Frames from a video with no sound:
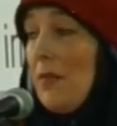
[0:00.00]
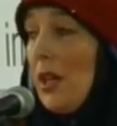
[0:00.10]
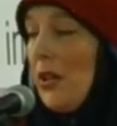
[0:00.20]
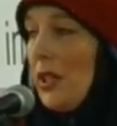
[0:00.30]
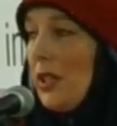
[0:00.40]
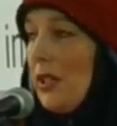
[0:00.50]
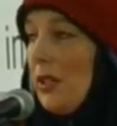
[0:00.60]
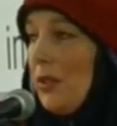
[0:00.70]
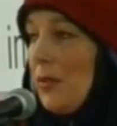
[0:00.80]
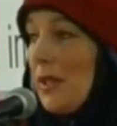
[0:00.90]

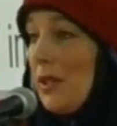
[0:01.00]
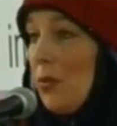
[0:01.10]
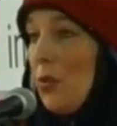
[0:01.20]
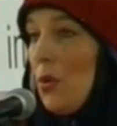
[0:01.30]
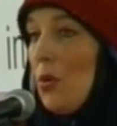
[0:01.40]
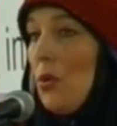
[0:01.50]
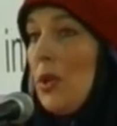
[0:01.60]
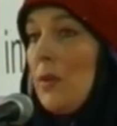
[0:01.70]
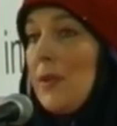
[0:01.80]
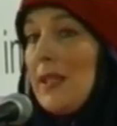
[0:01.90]
America was at
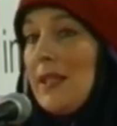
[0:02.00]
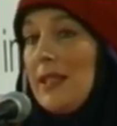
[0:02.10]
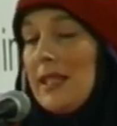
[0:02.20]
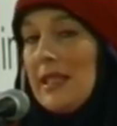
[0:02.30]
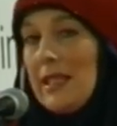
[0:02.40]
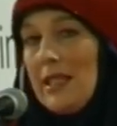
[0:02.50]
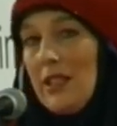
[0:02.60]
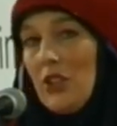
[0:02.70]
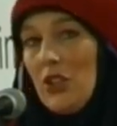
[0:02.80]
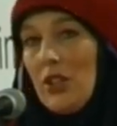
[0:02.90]
war, it was under
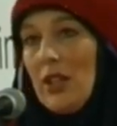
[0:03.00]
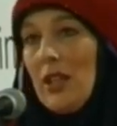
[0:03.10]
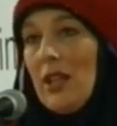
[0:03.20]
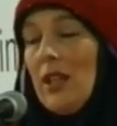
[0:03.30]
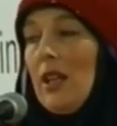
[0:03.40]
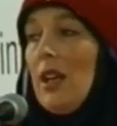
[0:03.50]
siege.